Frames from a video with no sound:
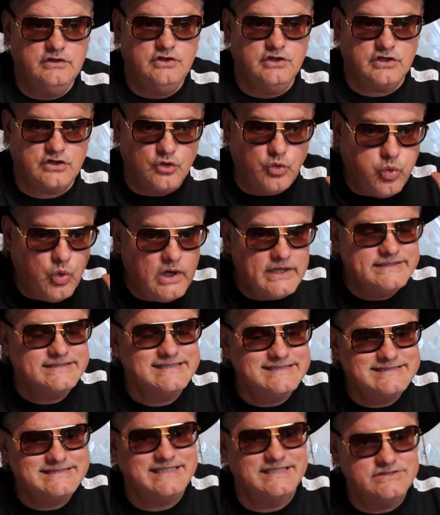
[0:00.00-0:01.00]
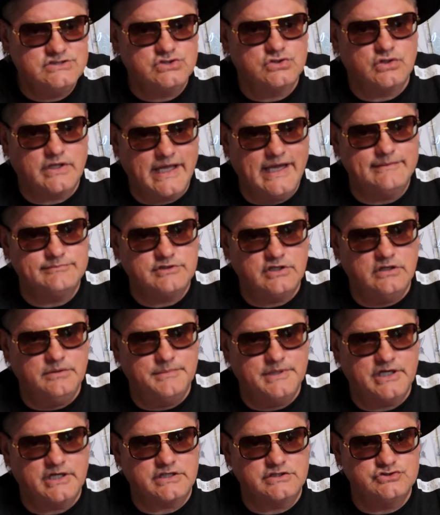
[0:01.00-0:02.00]
the quintessential Captain
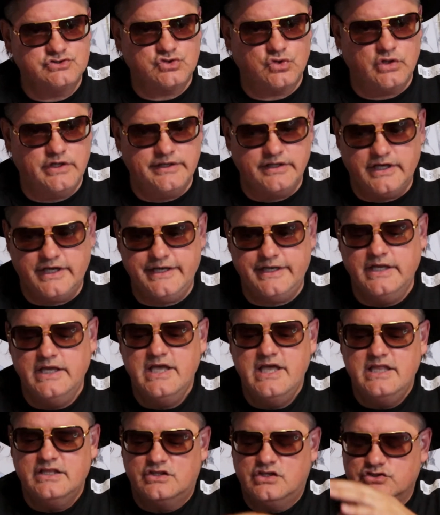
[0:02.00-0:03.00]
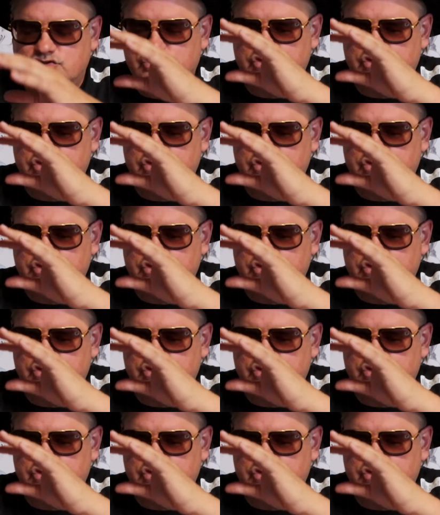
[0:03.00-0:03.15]
America storyline. The